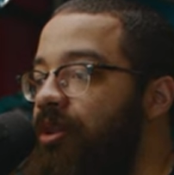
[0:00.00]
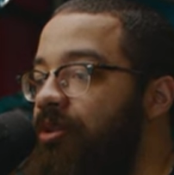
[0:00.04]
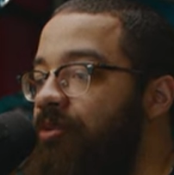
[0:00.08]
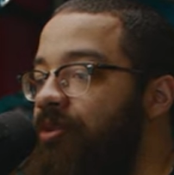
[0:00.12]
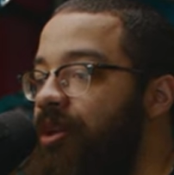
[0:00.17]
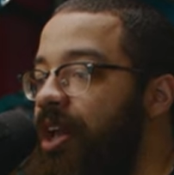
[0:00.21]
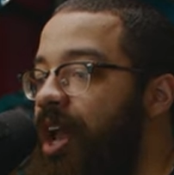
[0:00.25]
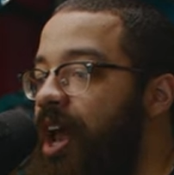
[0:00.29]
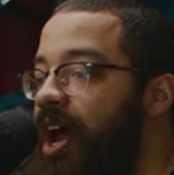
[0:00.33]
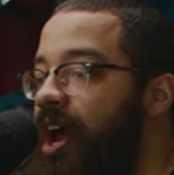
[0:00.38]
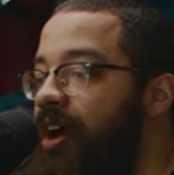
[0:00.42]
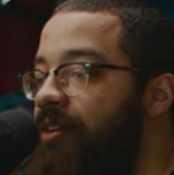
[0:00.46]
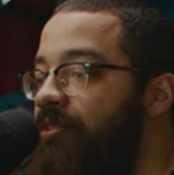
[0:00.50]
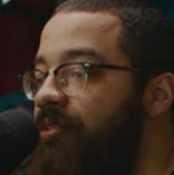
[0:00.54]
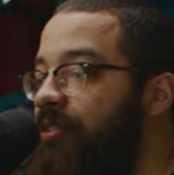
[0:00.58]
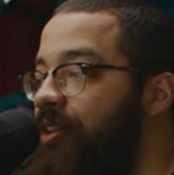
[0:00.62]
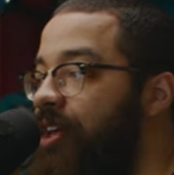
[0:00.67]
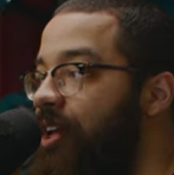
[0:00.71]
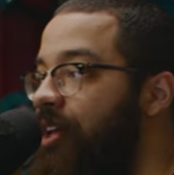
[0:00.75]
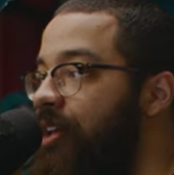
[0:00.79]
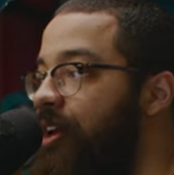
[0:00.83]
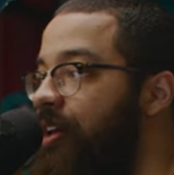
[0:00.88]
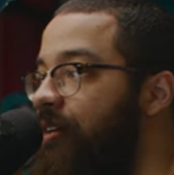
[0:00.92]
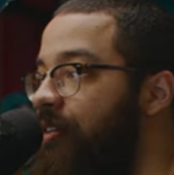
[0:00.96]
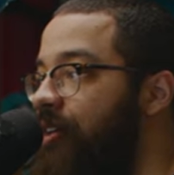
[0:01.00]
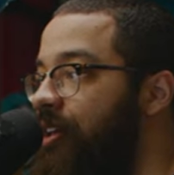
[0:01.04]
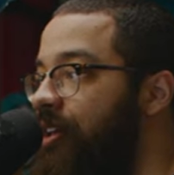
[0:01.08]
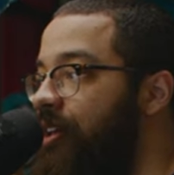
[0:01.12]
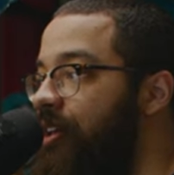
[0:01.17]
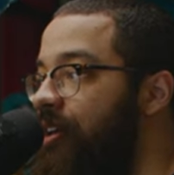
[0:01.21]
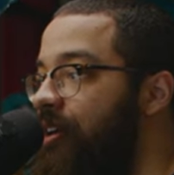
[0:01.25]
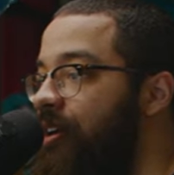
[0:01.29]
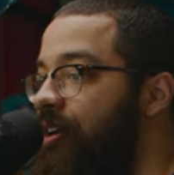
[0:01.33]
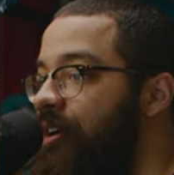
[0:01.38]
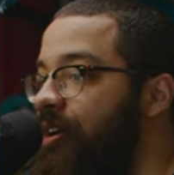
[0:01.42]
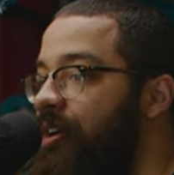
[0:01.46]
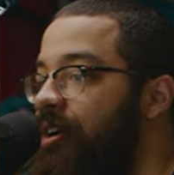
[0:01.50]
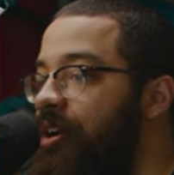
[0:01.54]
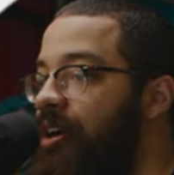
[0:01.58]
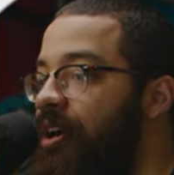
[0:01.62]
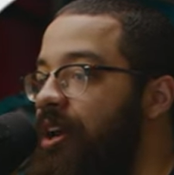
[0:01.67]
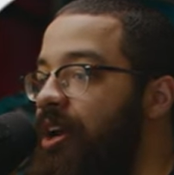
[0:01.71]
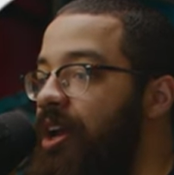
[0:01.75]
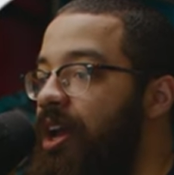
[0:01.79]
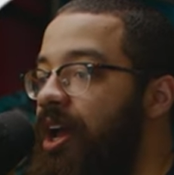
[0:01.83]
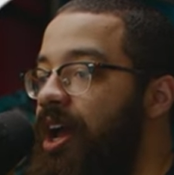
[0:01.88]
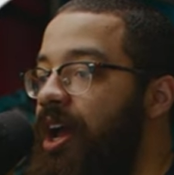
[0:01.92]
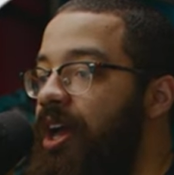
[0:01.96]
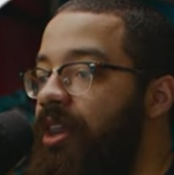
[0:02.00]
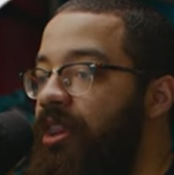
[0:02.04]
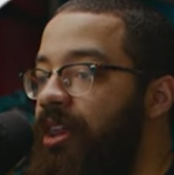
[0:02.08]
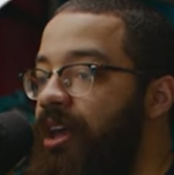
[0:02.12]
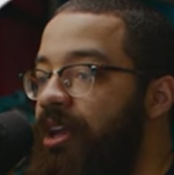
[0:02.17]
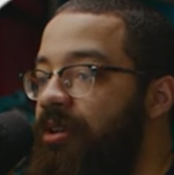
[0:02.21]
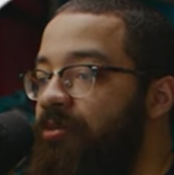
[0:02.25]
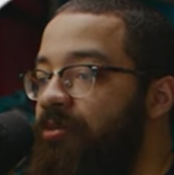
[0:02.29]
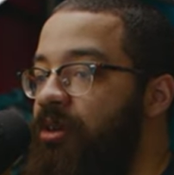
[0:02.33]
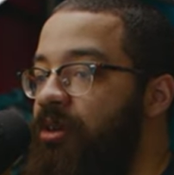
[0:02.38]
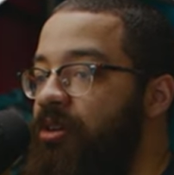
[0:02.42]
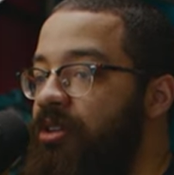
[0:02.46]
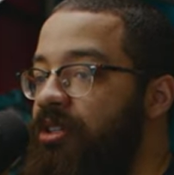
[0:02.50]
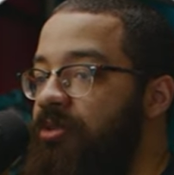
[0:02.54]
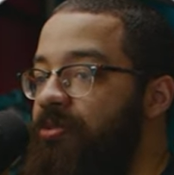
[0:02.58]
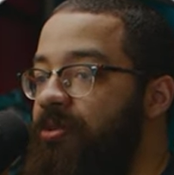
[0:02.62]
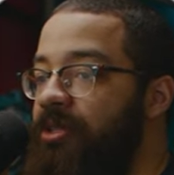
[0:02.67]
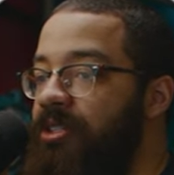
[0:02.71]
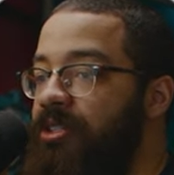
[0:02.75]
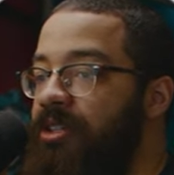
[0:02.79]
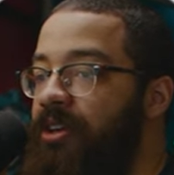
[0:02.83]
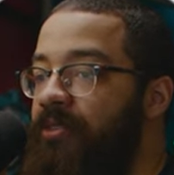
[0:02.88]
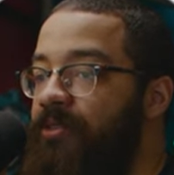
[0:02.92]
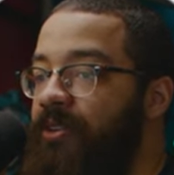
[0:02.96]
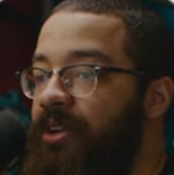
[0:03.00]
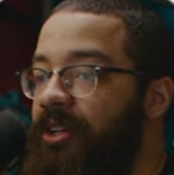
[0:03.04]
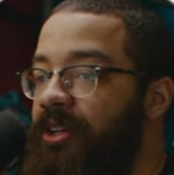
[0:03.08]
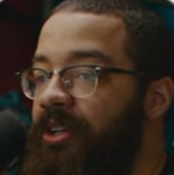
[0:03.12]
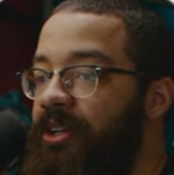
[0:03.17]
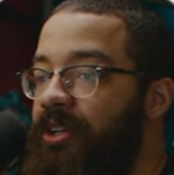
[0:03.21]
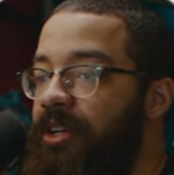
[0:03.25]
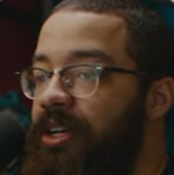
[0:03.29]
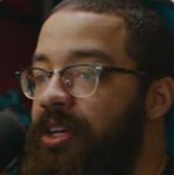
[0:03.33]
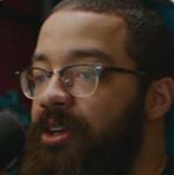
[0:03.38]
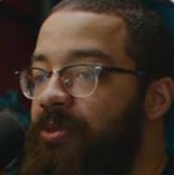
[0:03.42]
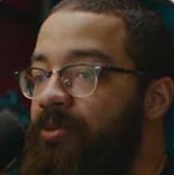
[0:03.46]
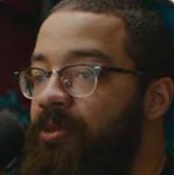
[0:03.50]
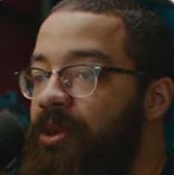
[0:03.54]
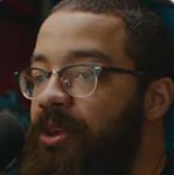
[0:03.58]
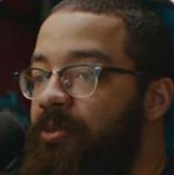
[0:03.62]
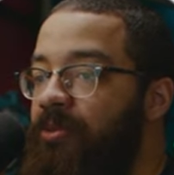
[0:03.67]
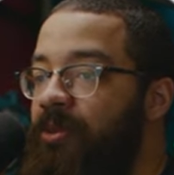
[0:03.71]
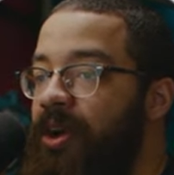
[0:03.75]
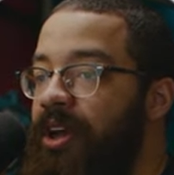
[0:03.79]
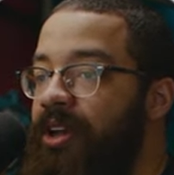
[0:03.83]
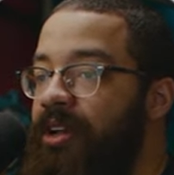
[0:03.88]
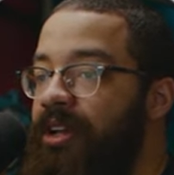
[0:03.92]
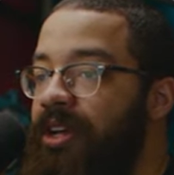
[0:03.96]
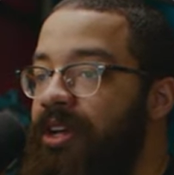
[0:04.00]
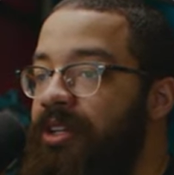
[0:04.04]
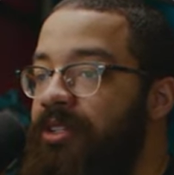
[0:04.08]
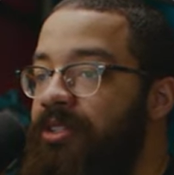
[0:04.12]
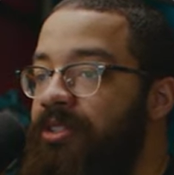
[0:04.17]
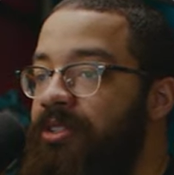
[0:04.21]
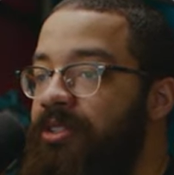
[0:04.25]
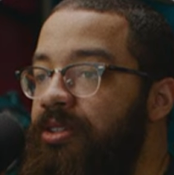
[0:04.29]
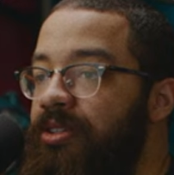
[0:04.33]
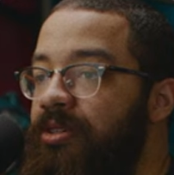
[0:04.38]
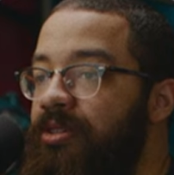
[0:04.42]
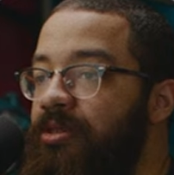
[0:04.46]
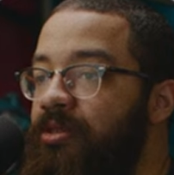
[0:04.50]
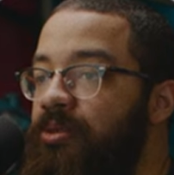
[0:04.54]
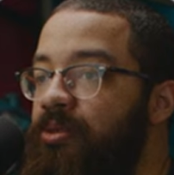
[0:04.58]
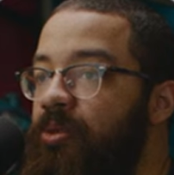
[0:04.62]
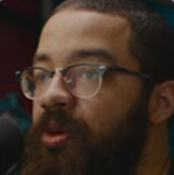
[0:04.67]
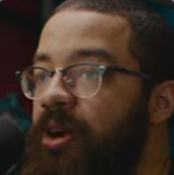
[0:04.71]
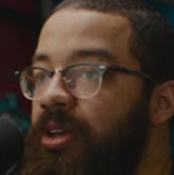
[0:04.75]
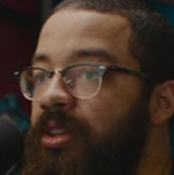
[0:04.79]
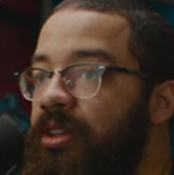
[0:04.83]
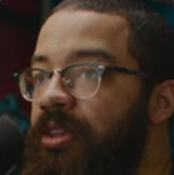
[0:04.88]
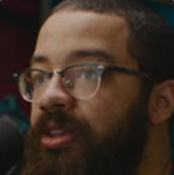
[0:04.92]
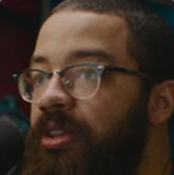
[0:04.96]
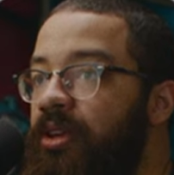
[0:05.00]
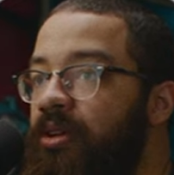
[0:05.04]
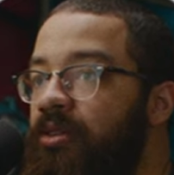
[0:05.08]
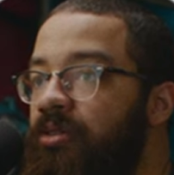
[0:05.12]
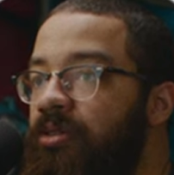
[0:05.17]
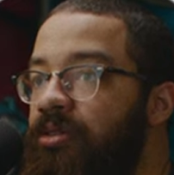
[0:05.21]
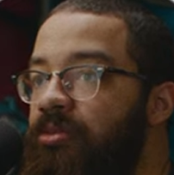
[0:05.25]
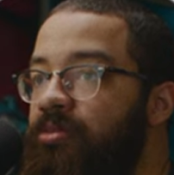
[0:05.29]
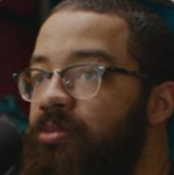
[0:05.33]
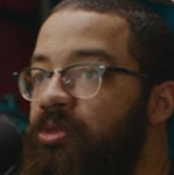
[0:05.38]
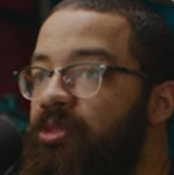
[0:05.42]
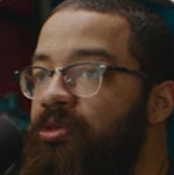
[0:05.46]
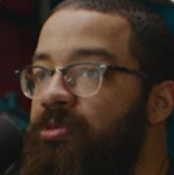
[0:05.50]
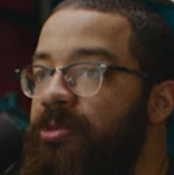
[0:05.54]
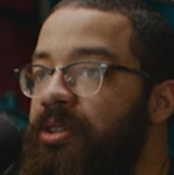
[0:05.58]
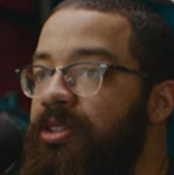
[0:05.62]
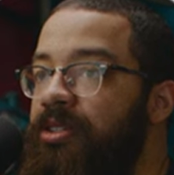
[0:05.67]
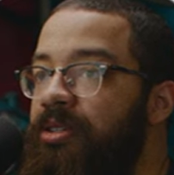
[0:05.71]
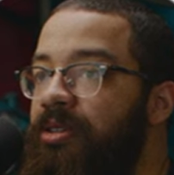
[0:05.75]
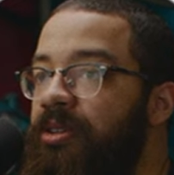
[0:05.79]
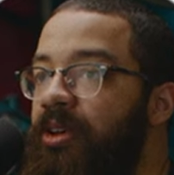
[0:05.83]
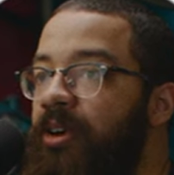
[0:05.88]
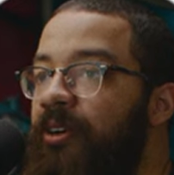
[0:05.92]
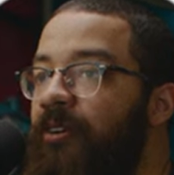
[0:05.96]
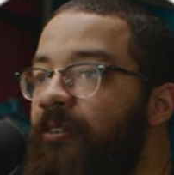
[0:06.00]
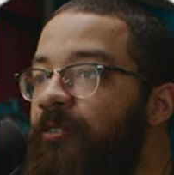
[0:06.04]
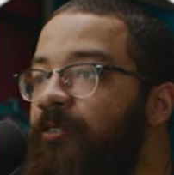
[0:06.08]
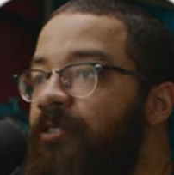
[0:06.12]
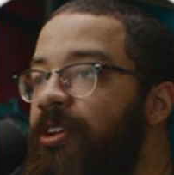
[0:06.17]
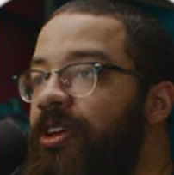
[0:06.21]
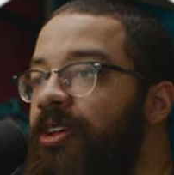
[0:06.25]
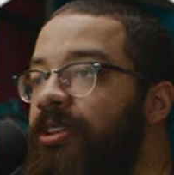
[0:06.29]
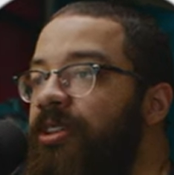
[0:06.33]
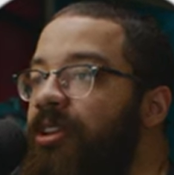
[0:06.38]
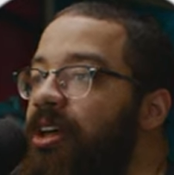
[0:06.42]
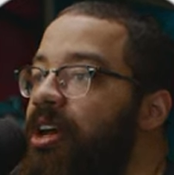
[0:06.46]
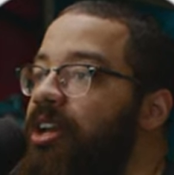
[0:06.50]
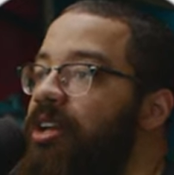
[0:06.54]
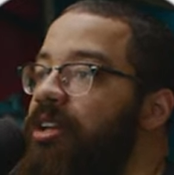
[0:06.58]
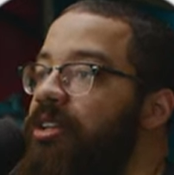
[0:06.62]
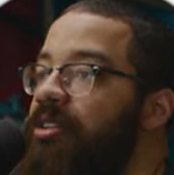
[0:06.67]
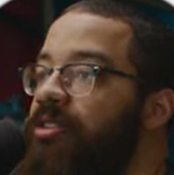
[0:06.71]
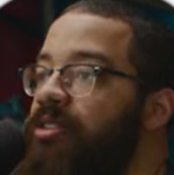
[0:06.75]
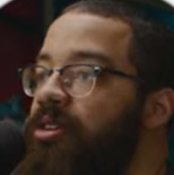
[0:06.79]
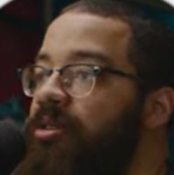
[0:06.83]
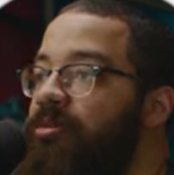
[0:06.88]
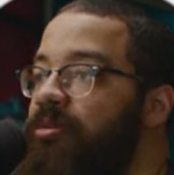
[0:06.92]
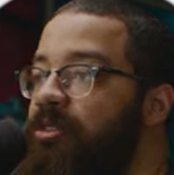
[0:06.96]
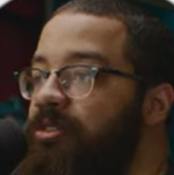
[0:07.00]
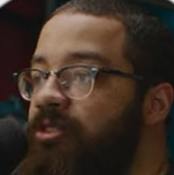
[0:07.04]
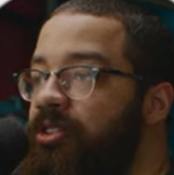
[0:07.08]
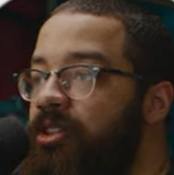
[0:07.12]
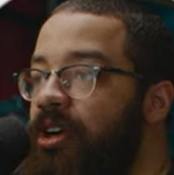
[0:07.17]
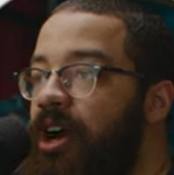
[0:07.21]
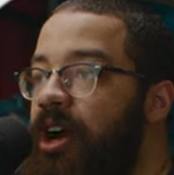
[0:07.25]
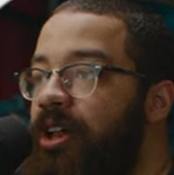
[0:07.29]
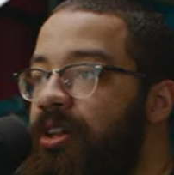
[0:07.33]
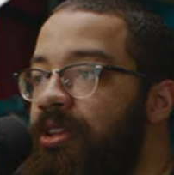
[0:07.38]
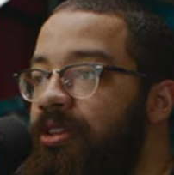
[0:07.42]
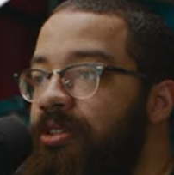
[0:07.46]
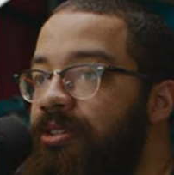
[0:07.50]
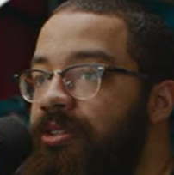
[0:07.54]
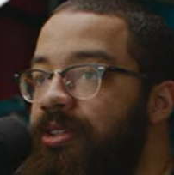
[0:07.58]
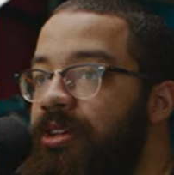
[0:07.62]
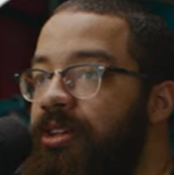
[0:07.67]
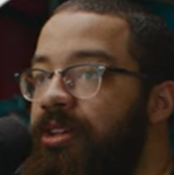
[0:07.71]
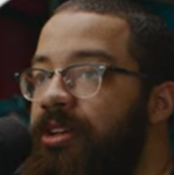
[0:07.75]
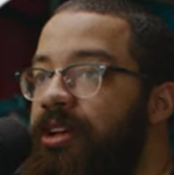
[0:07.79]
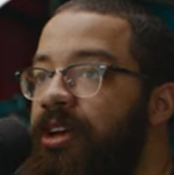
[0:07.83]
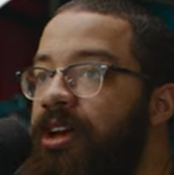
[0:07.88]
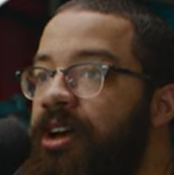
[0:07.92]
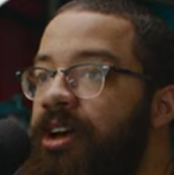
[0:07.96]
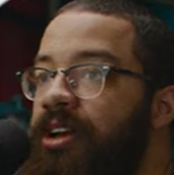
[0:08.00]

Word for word: what we have laid out here. And more specifically, we went into what those movements feel like in terms of shot listing.